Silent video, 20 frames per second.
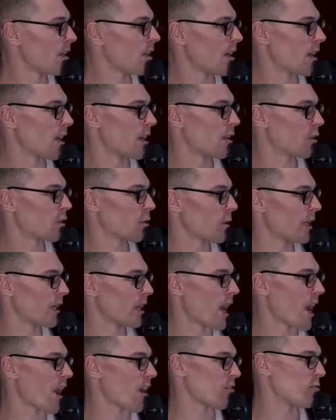and
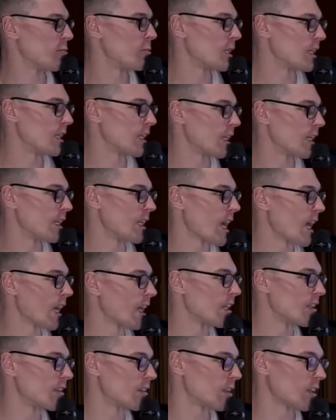3.5 million
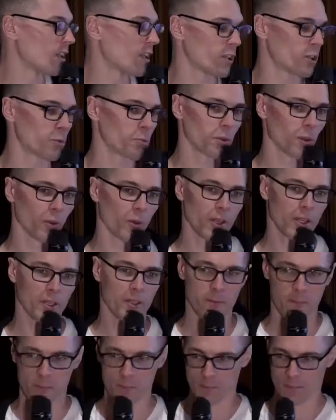ANT deployed.
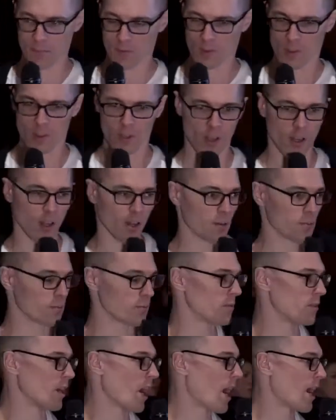
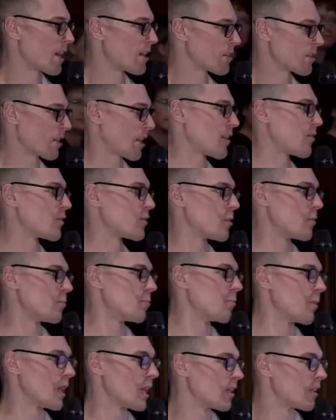DAI is kind of the
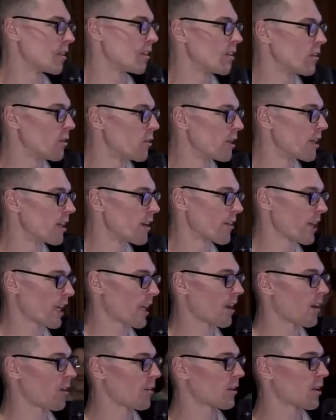main unit of
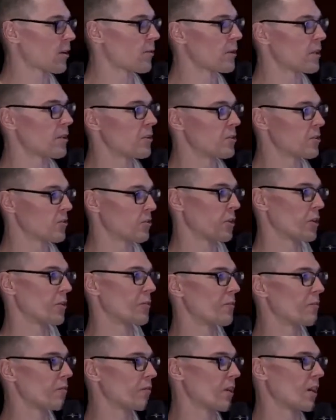account that we use for
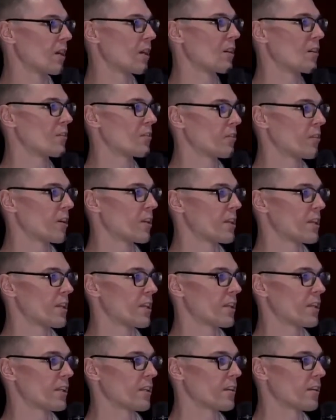
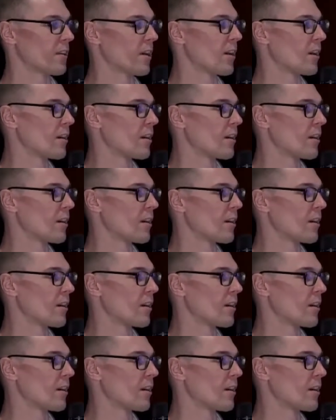funding